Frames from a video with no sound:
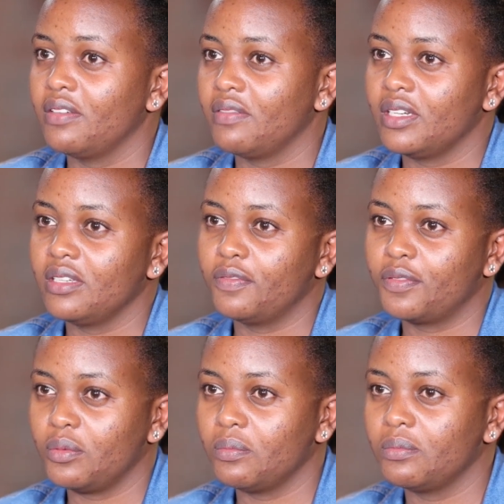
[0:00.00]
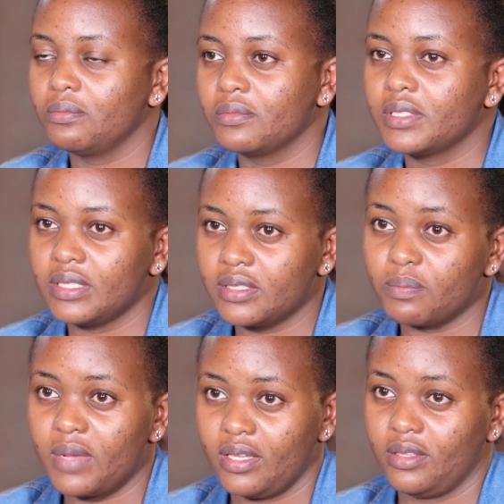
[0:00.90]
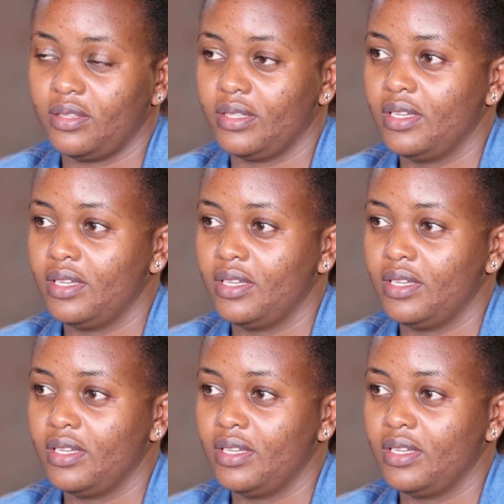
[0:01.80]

even if from since birth,